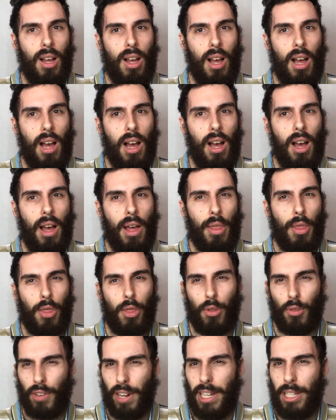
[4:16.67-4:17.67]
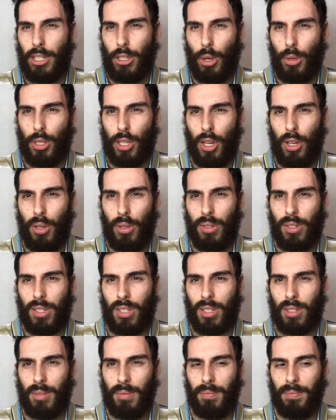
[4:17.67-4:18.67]
and 3
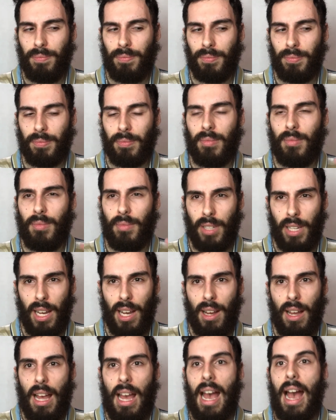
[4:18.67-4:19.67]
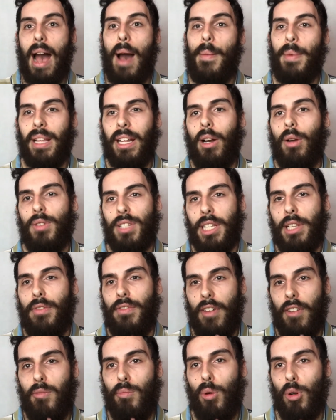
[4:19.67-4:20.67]
2-2s. Yeah, and then obviously the
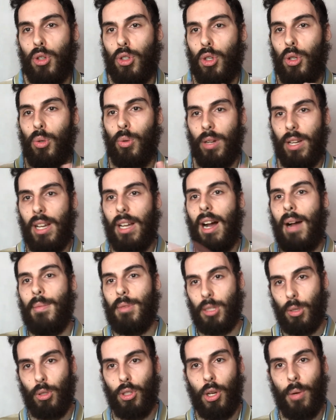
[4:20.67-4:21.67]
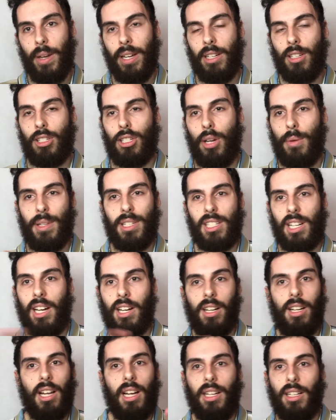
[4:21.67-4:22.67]
fifth module I'm still doing, so it's kind
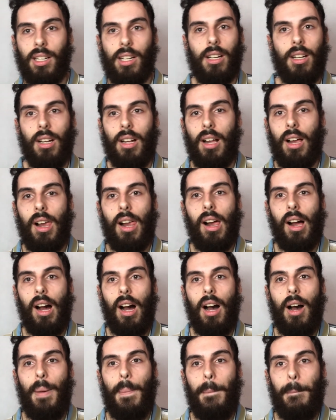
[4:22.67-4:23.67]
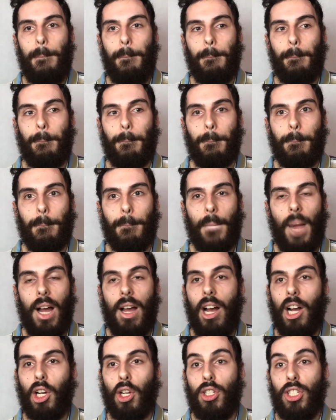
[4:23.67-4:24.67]
of like
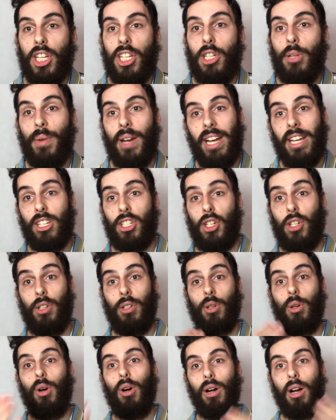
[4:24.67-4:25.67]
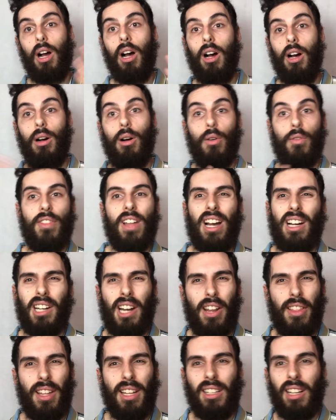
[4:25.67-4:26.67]
a continuation of that kind
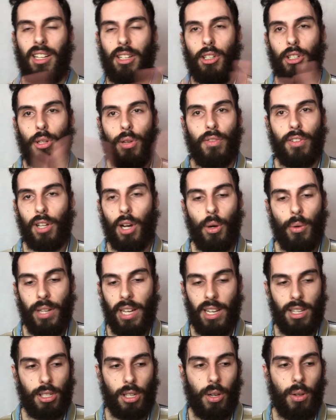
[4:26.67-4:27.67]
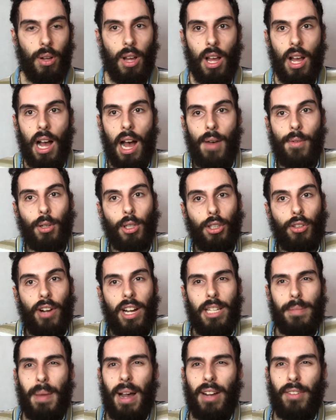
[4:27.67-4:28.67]
of thing. Like, you do it for the whole year, so I haven't got the
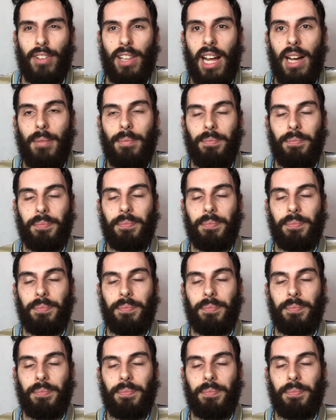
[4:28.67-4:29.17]
grades back for that.